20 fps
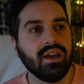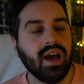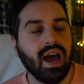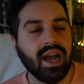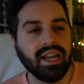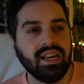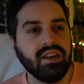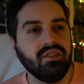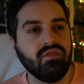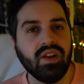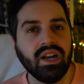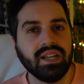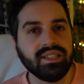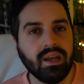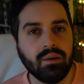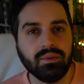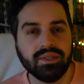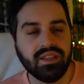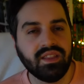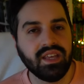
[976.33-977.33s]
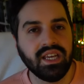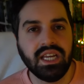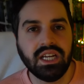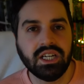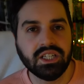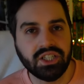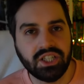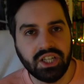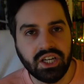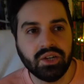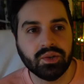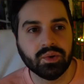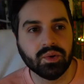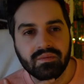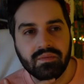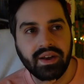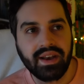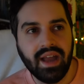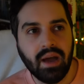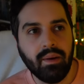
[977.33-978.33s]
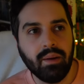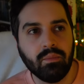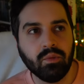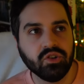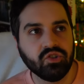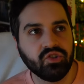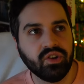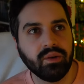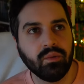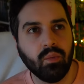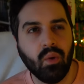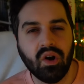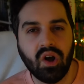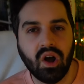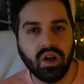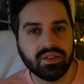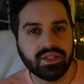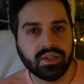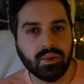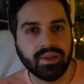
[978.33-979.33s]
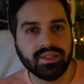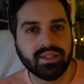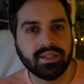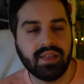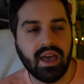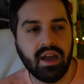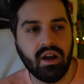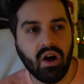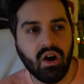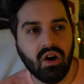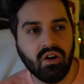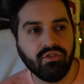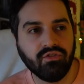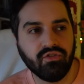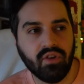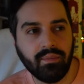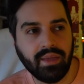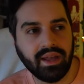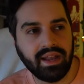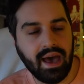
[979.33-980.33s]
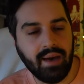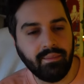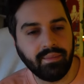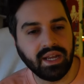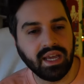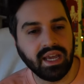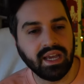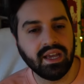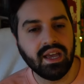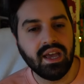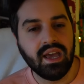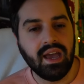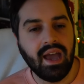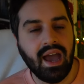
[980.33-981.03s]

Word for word: I didn't even realize that was a thing he could do. But now I'm wondering what consequences there are from that happening